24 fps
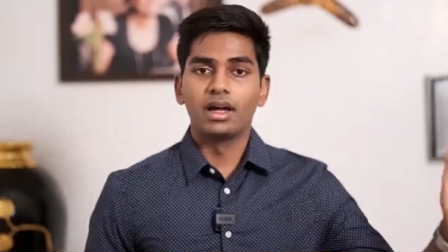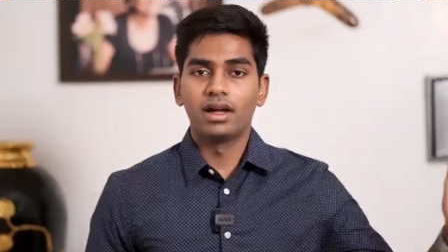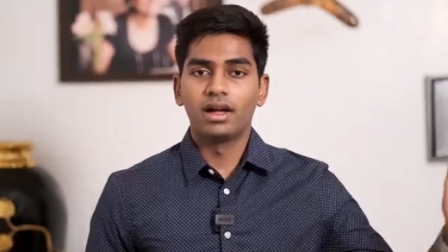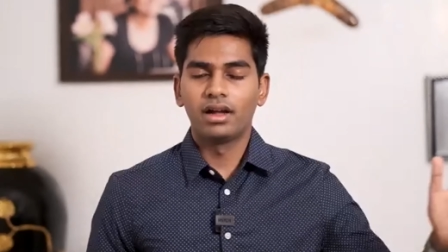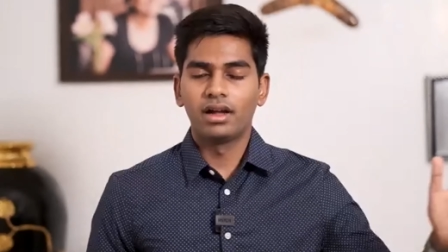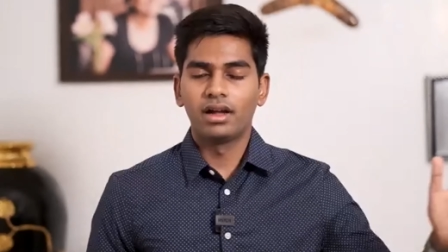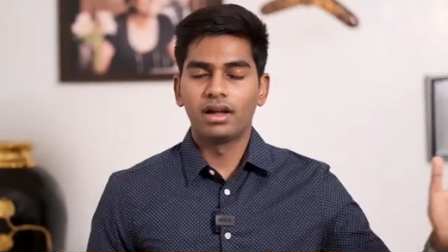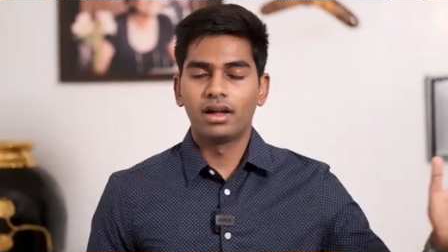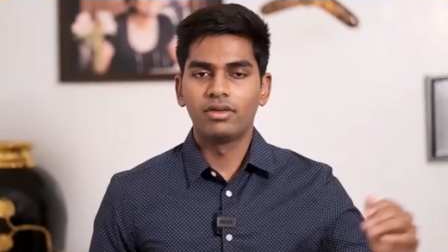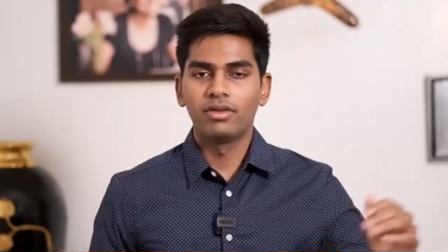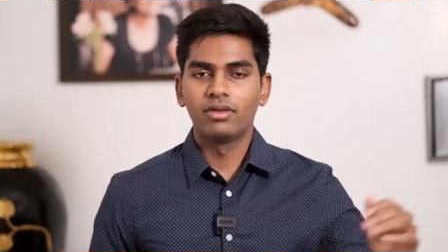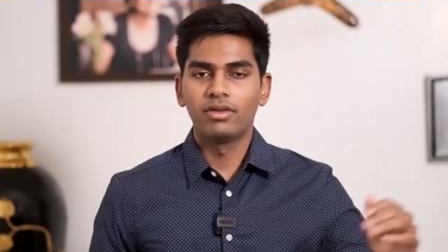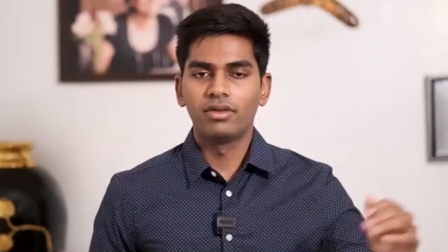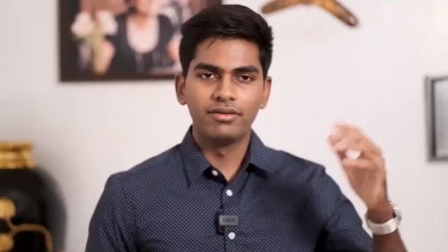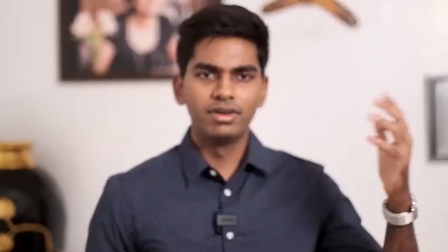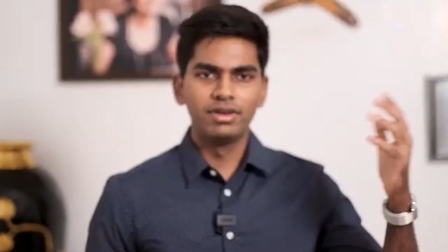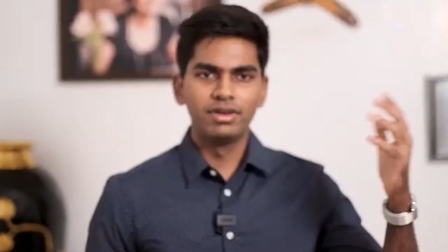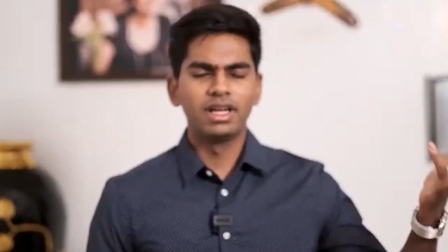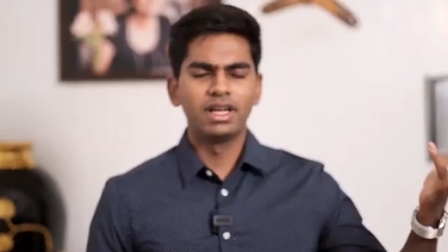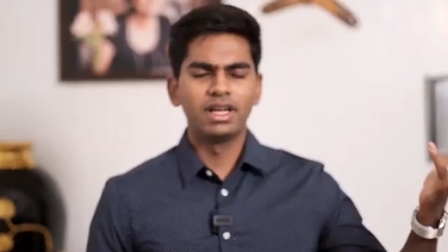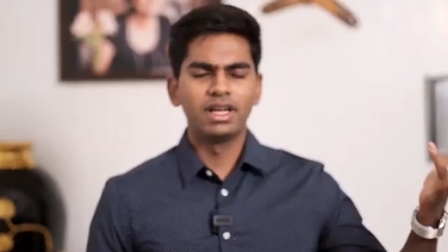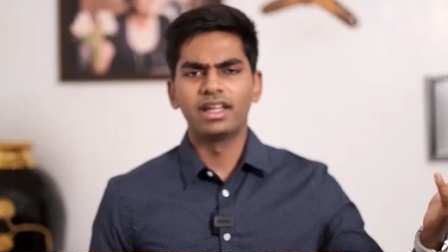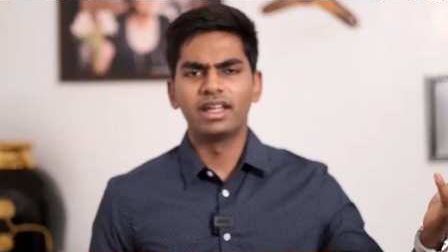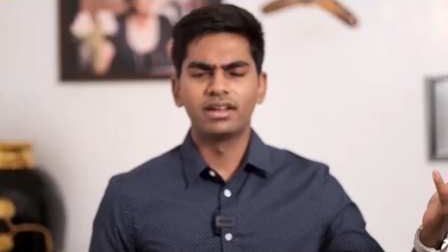we traveled
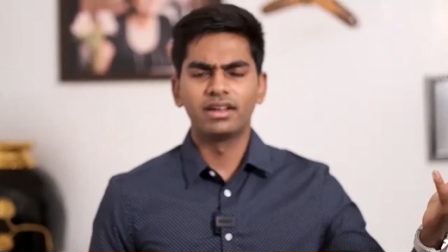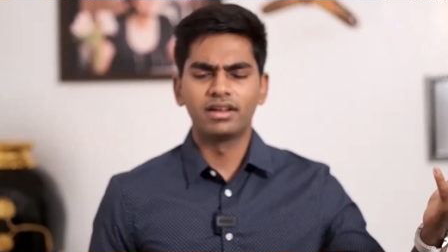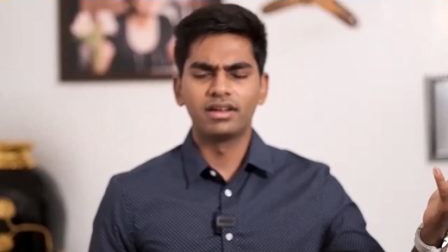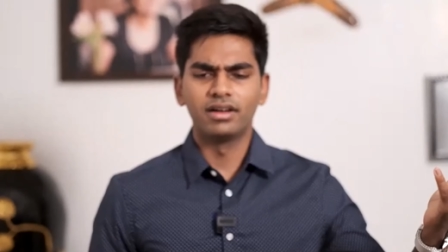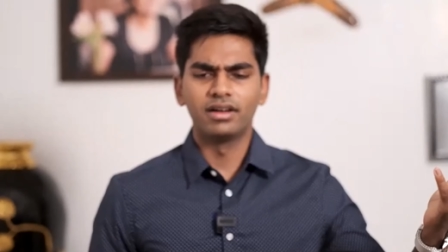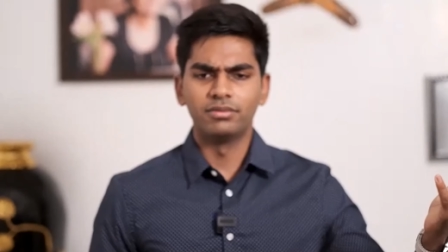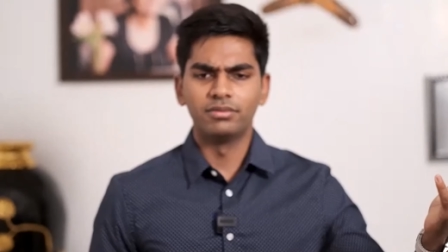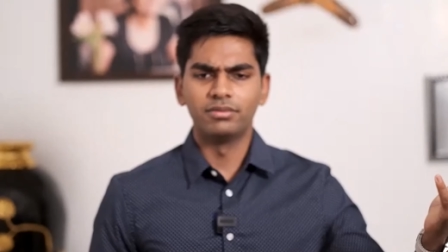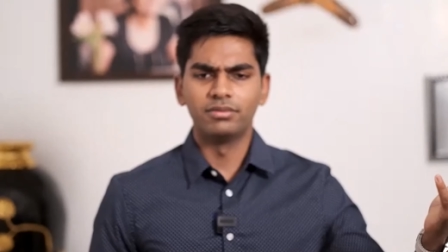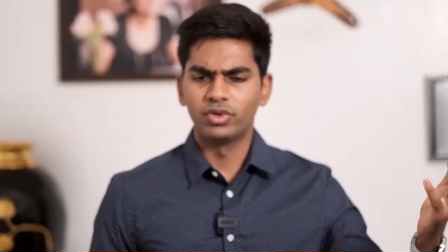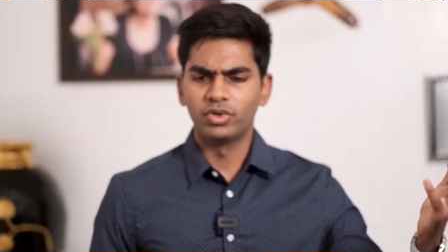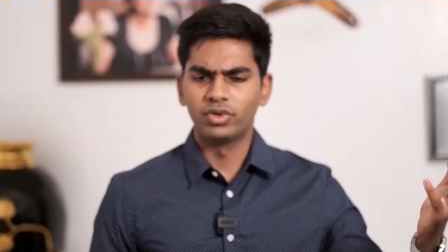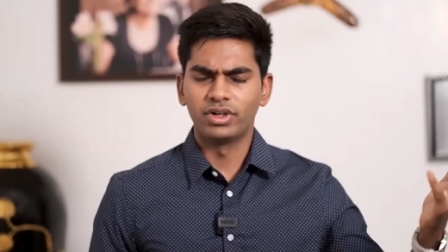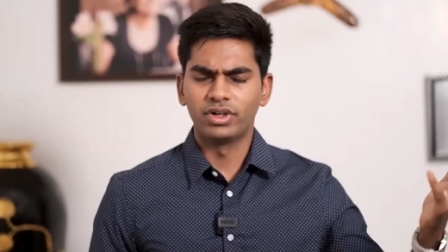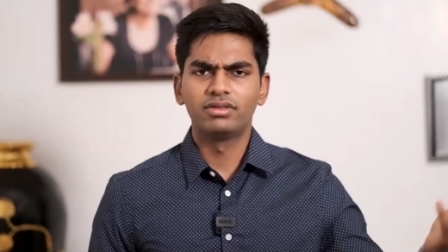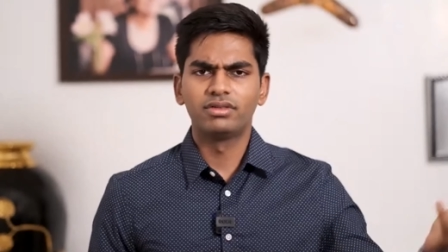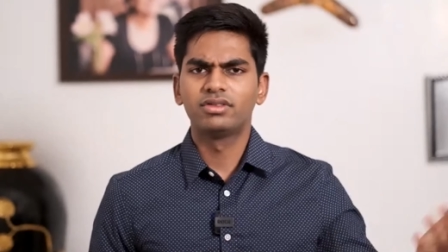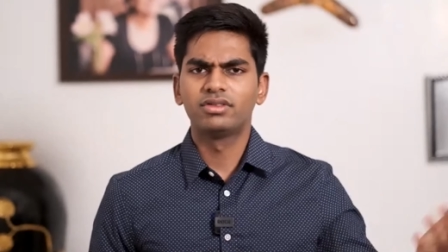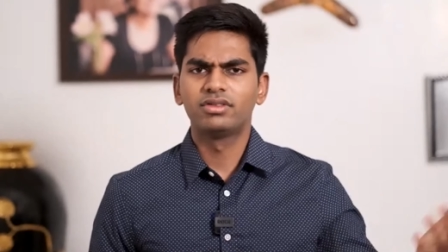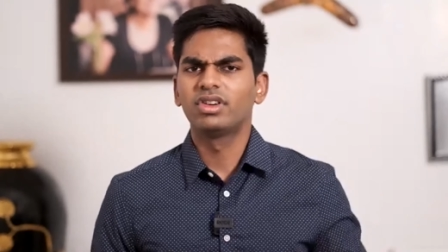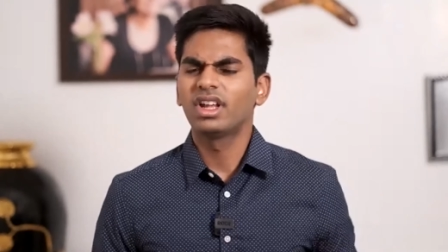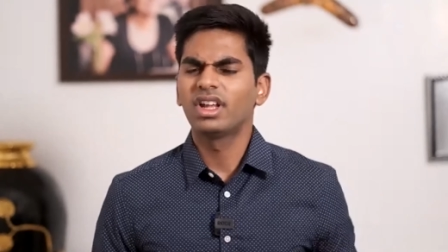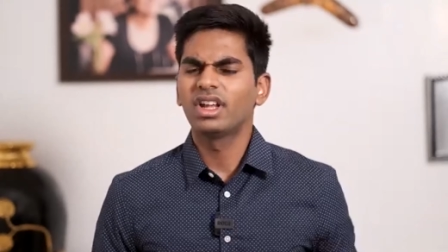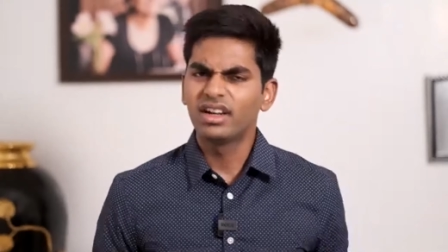like um, what,
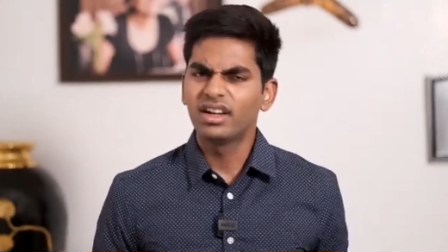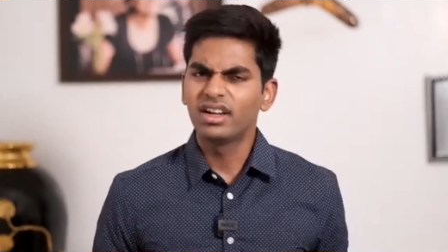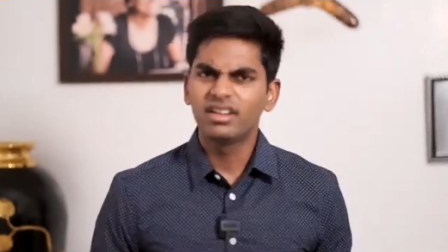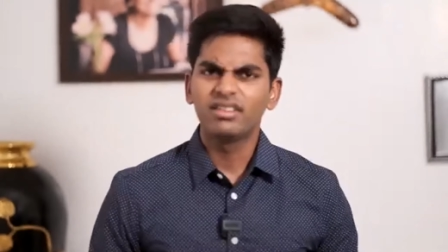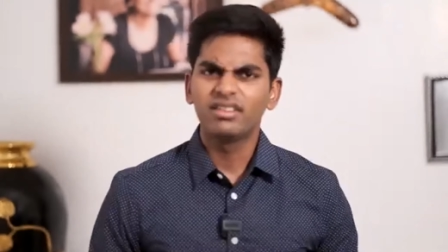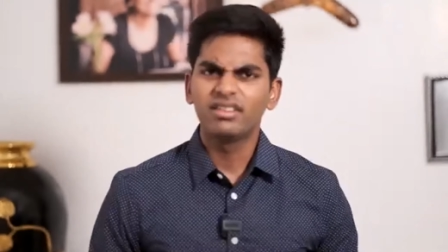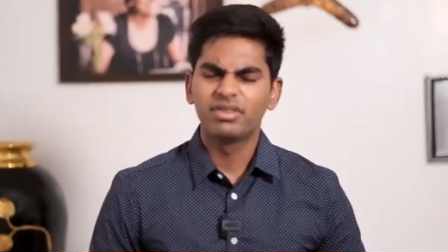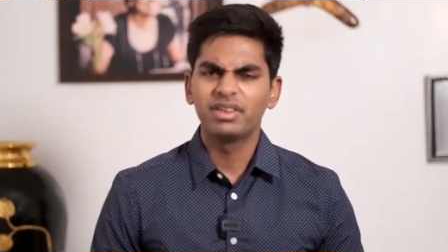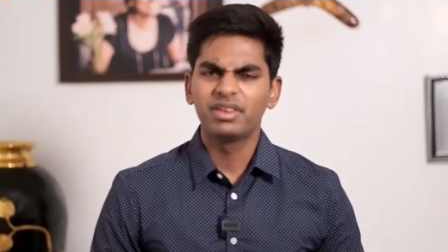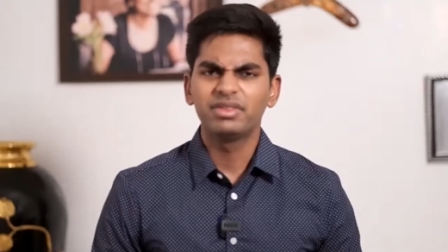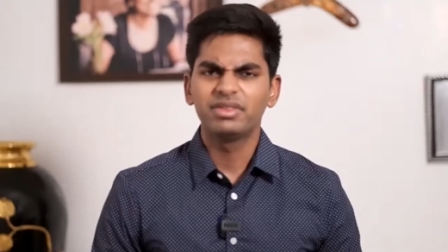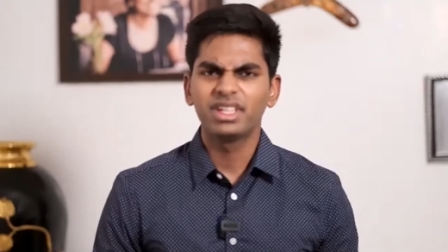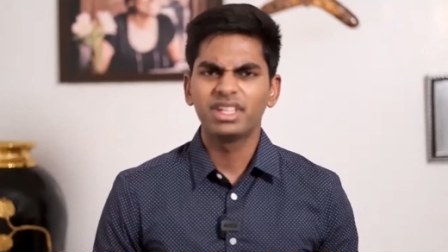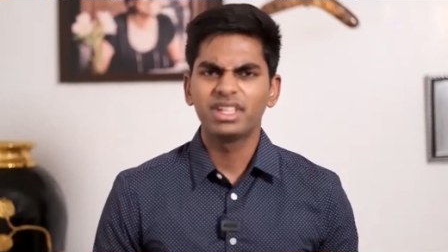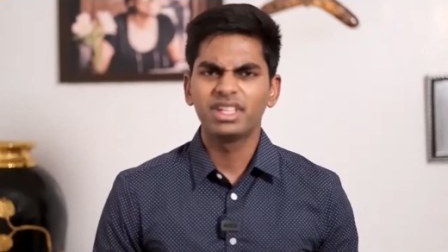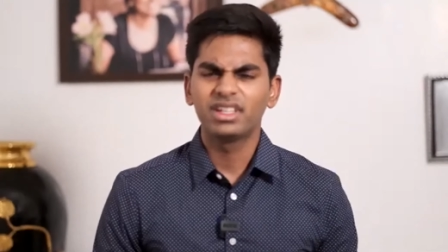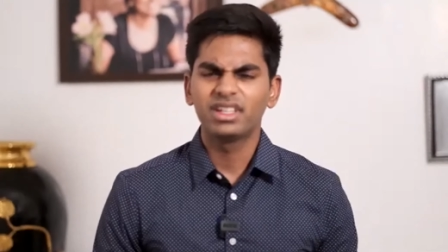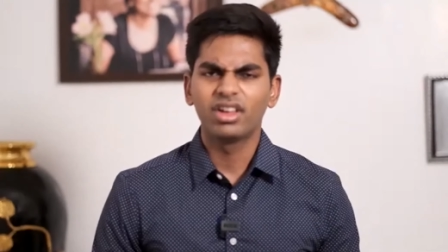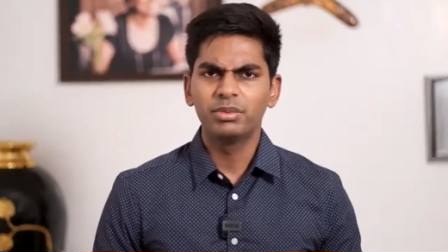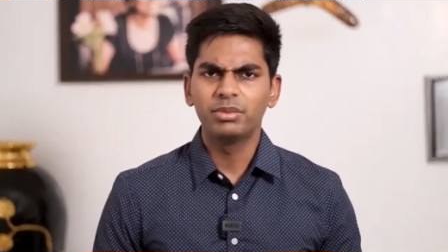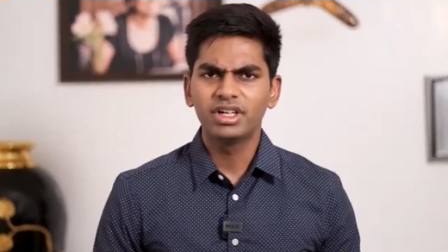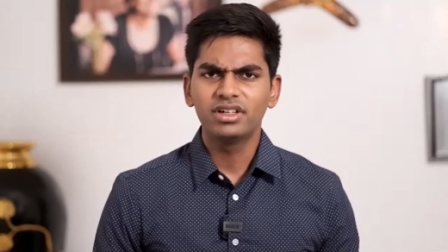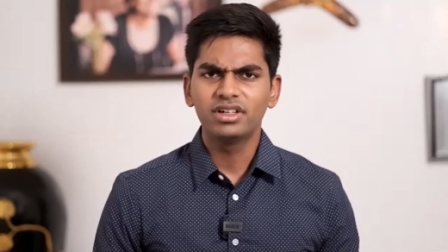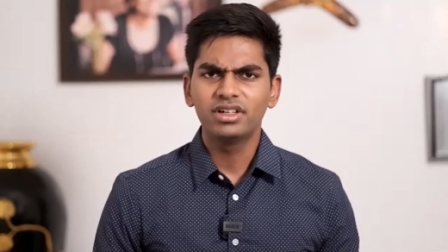350
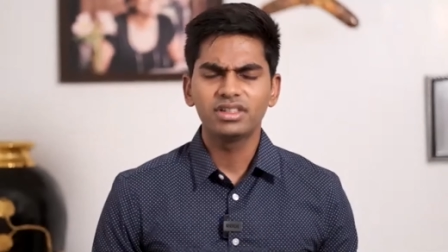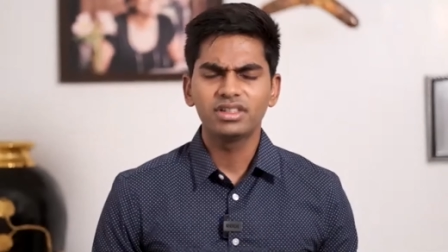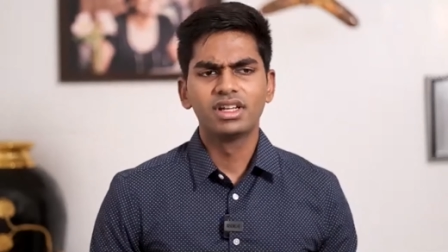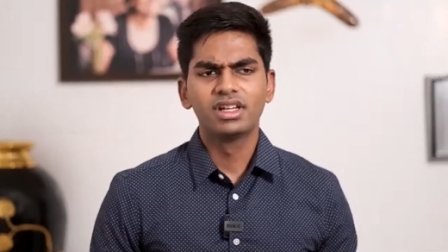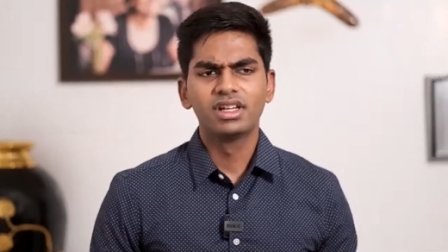kilometers